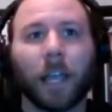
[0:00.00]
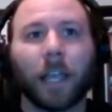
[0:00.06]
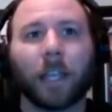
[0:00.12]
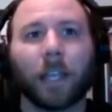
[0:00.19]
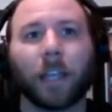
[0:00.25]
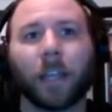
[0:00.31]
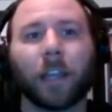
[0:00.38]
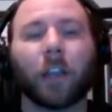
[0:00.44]

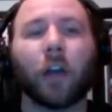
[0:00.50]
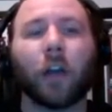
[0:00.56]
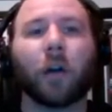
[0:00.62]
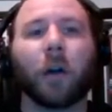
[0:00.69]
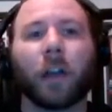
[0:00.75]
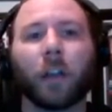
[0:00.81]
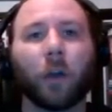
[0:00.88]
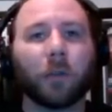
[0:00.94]
Like,
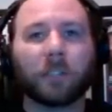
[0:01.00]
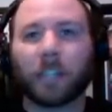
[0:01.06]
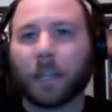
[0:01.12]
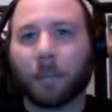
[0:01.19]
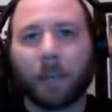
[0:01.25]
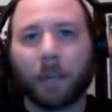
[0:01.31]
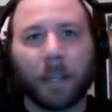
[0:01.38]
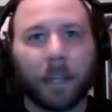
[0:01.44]
I know it's
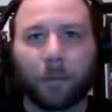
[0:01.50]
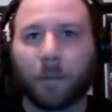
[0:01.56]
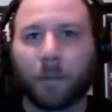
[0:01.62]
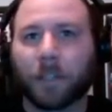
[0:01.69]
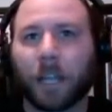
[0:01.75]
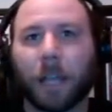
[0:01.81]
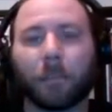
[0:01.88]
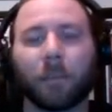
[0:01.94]
going to be a
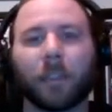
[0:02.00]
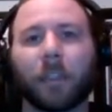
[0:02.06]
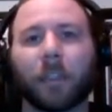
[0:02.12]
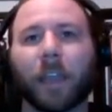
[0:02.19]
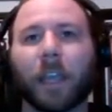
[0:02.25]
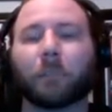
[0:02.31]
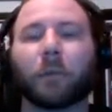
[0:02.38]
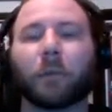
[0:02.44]
different type of
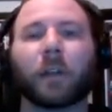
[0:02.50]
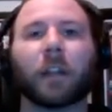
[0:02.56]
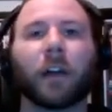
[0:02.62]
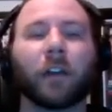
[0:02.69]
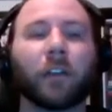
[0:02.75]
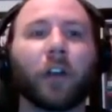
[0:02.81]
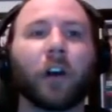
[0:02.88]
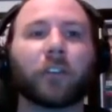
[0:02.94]
thing, but
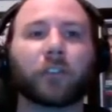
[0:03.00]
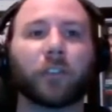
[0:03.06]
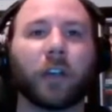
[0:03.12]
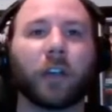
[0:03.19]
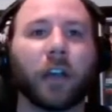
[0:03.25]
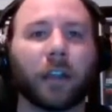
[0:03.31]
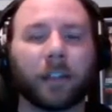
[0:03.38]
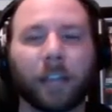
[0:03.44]
you also
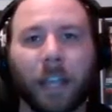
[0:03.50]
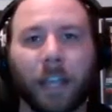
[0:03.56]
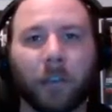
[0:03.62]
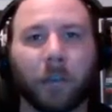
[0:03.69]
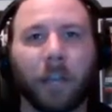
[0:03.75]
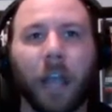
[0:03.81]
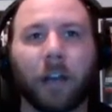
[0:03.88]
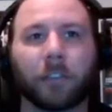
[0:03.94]
got to take into
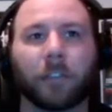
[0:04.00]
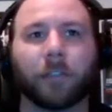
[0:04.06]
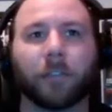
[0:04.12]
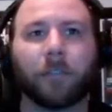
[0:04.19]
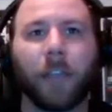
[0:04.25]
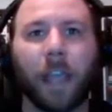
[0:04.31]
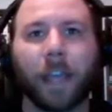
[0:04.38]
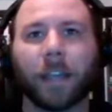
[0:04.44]
account the
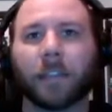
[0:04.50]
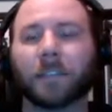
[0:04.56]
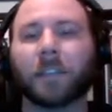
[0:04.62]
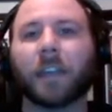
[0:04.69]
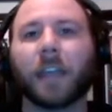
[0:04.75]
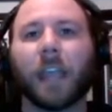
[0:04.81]
fans.